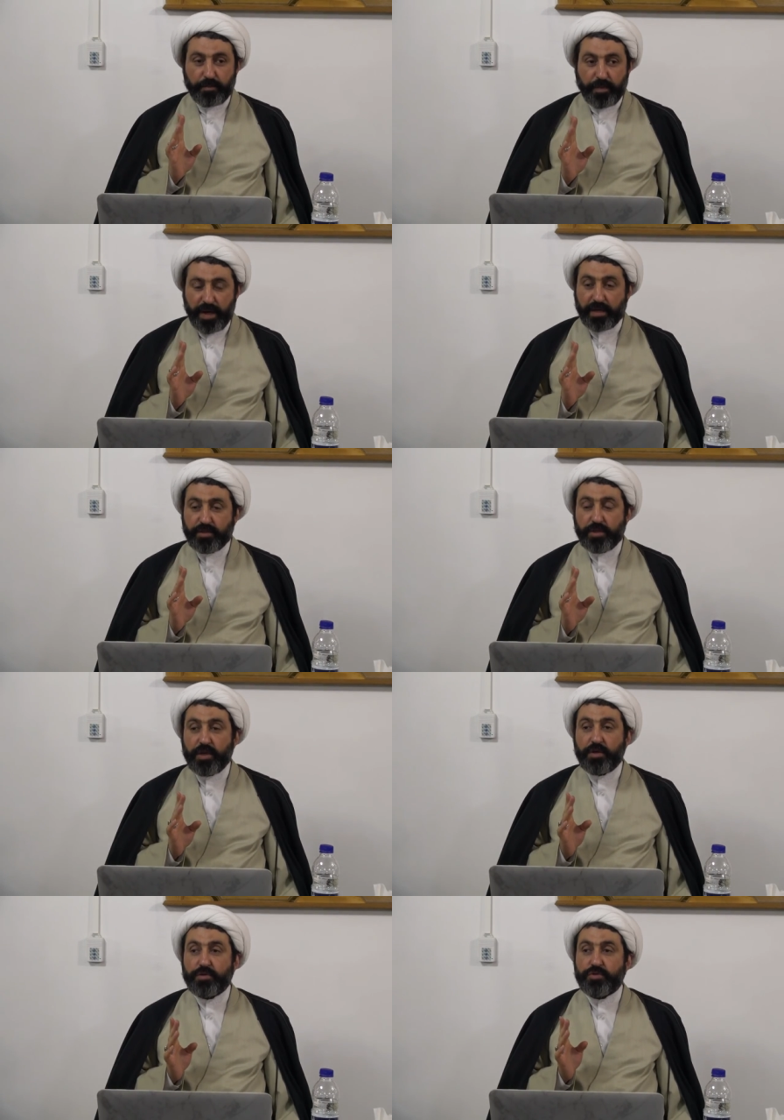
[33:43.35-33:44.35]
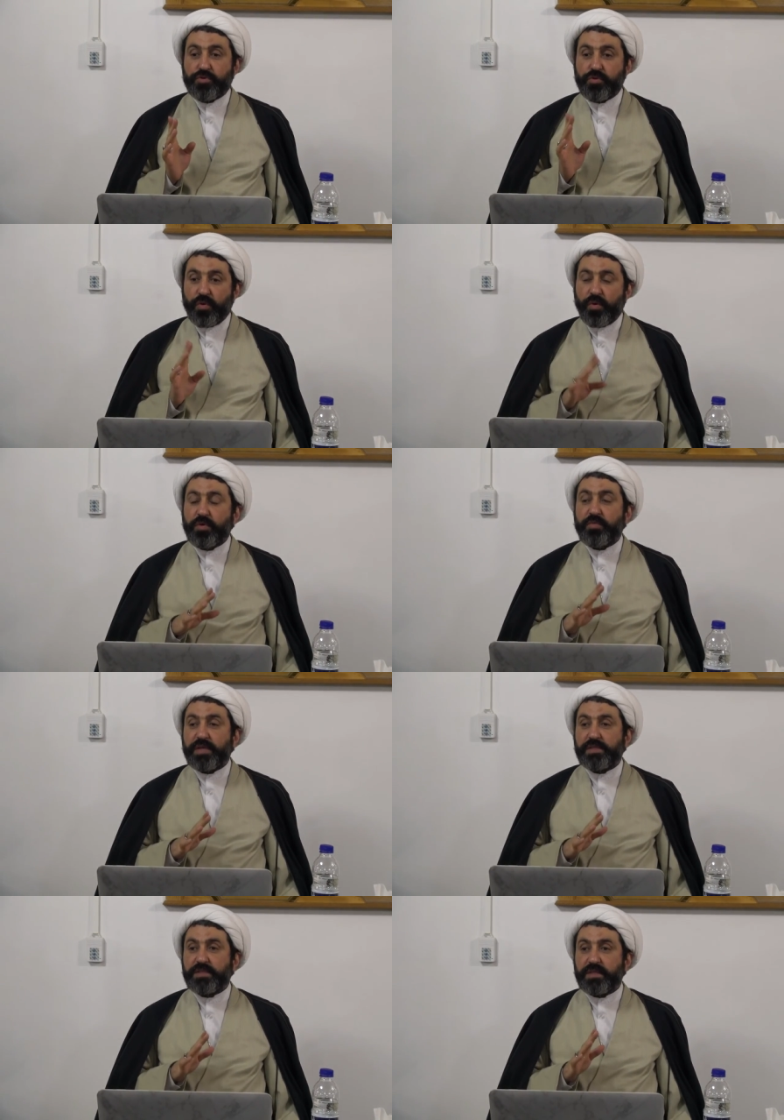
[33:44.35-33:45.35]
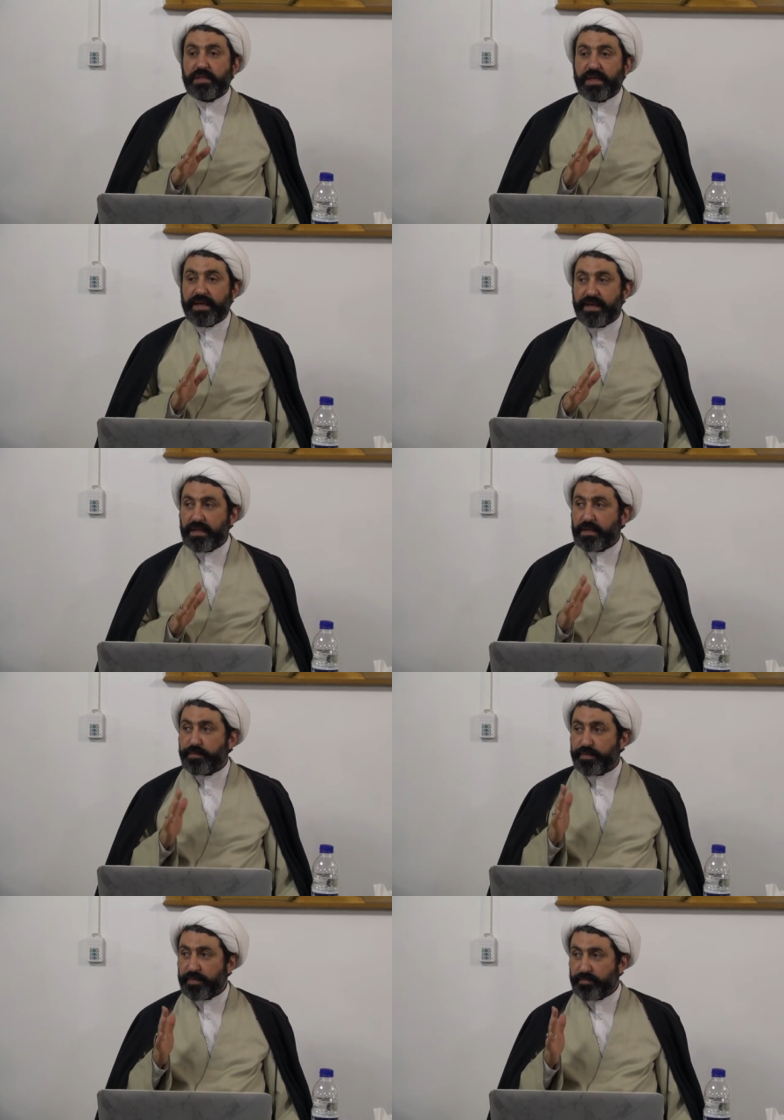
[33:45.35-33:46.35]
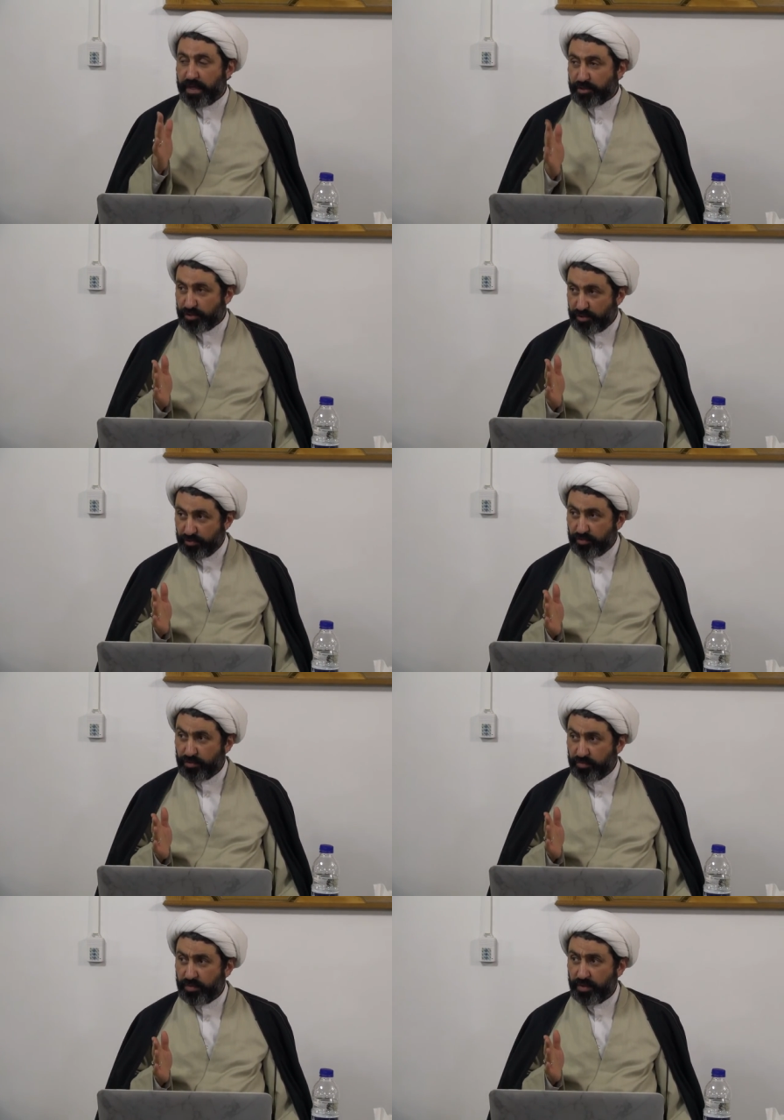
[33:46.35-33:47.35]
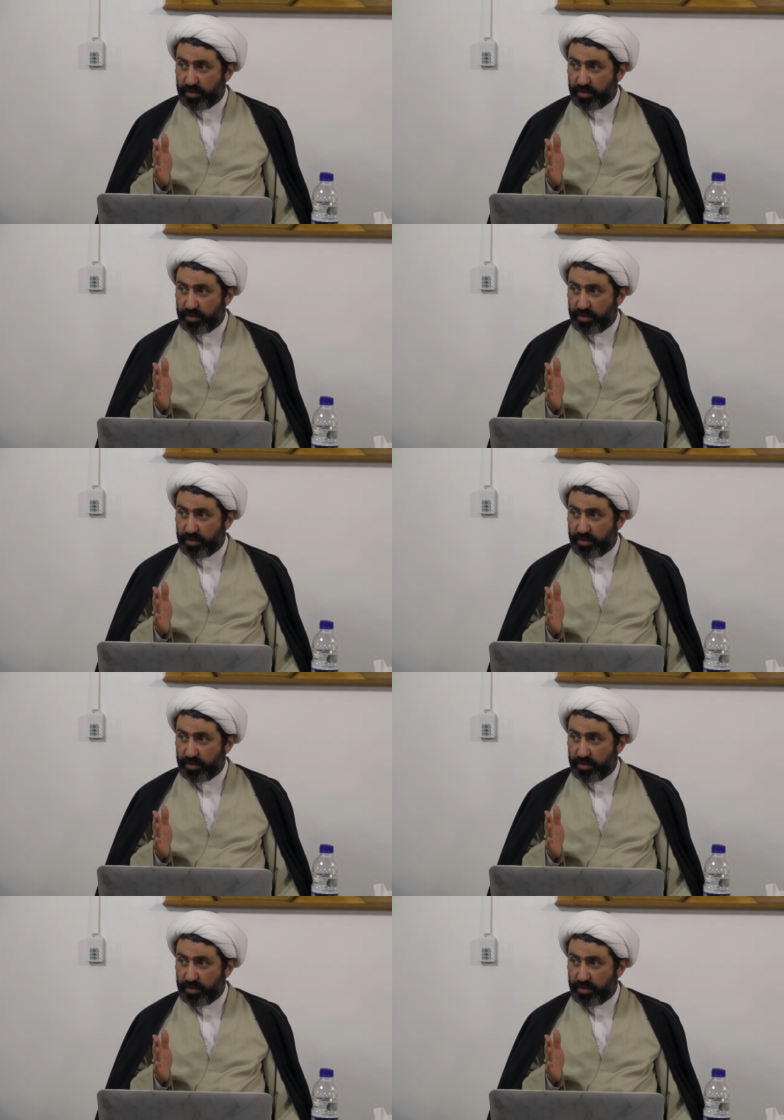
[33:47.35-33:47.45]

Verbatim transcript: But you should always help Mazlum